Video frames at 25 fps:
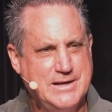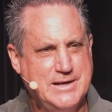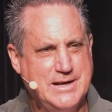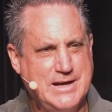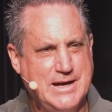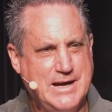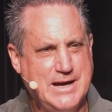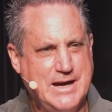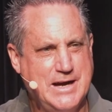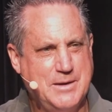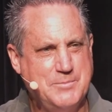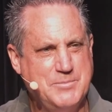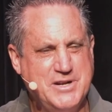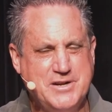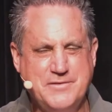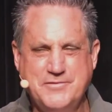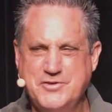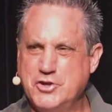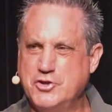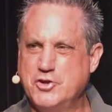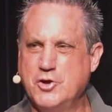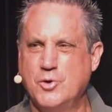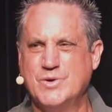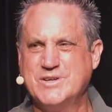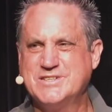How many of
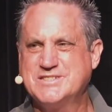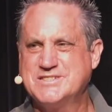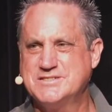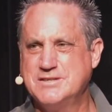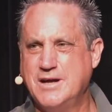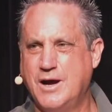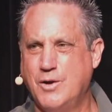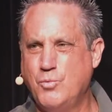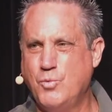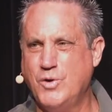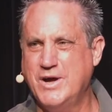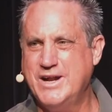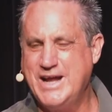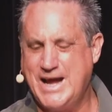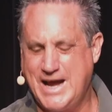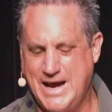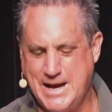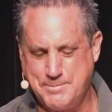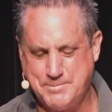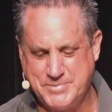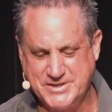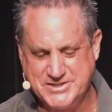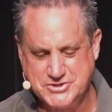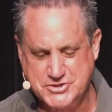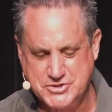you know it's not what
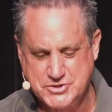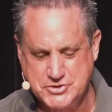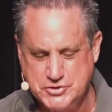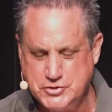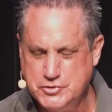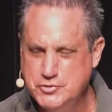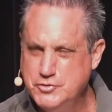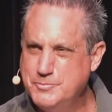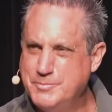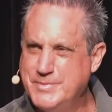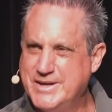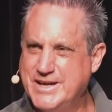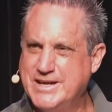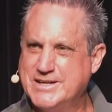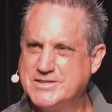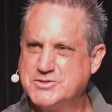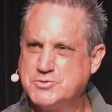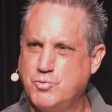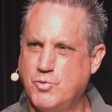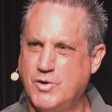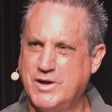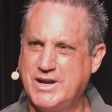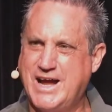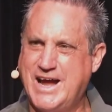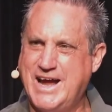happens to me, it's
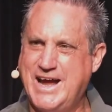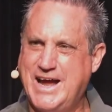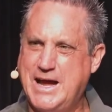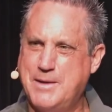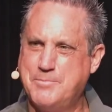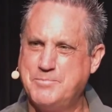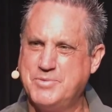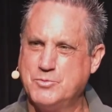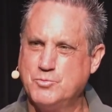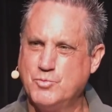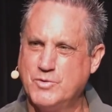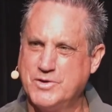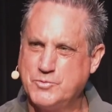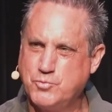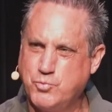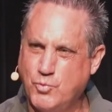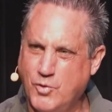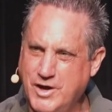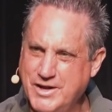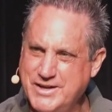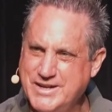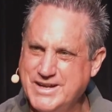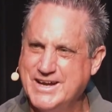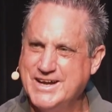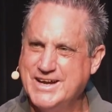what I happen with
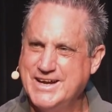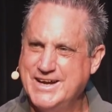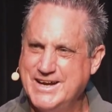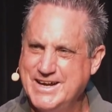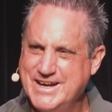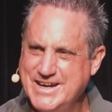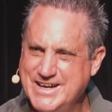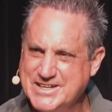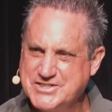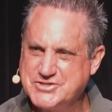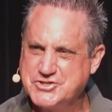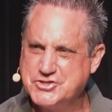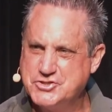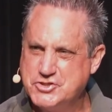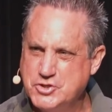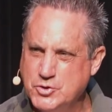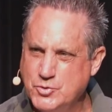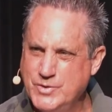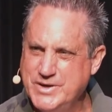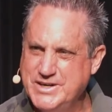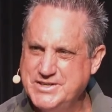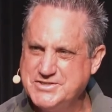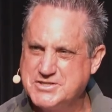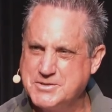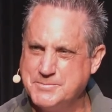what it's
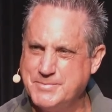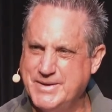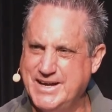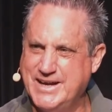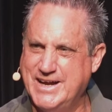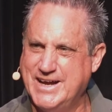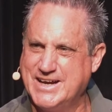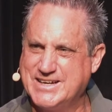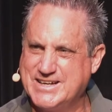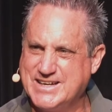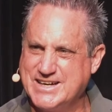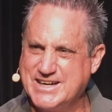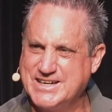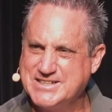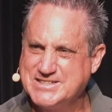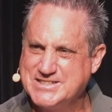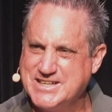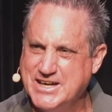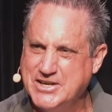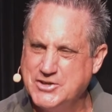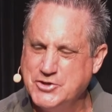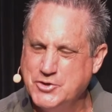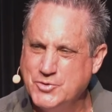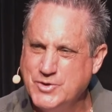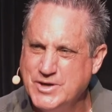doing to me? And can I
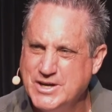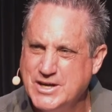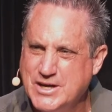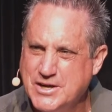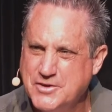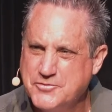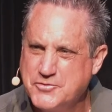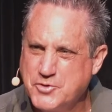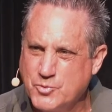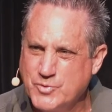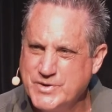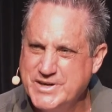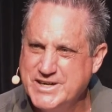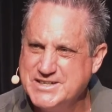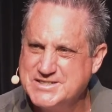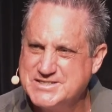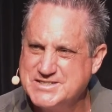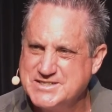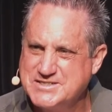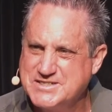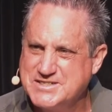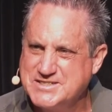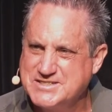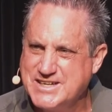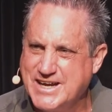tell you, the
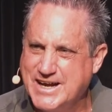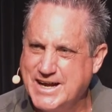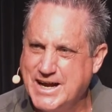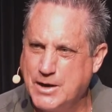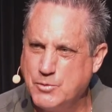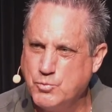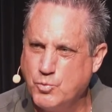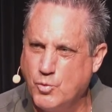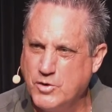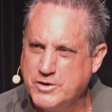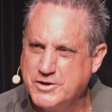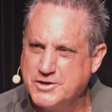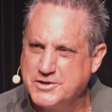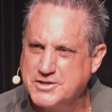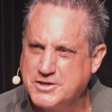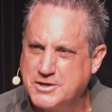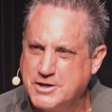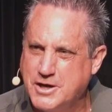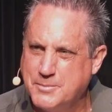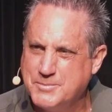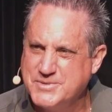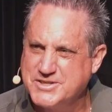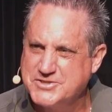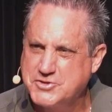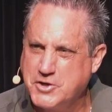reason today I wanted to
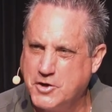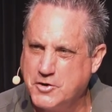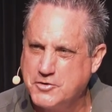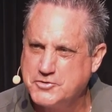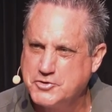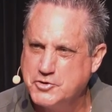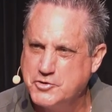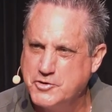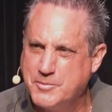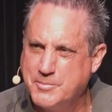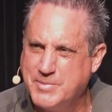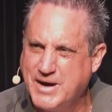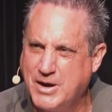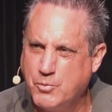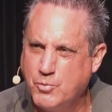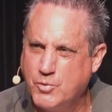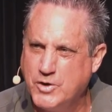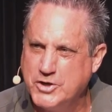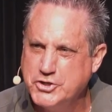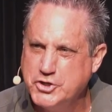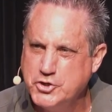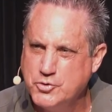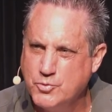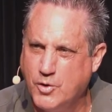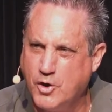come and talk to you about
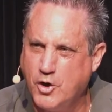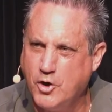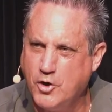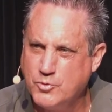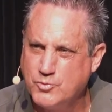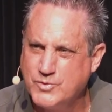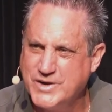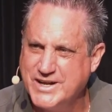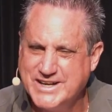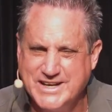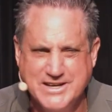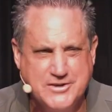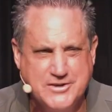what you already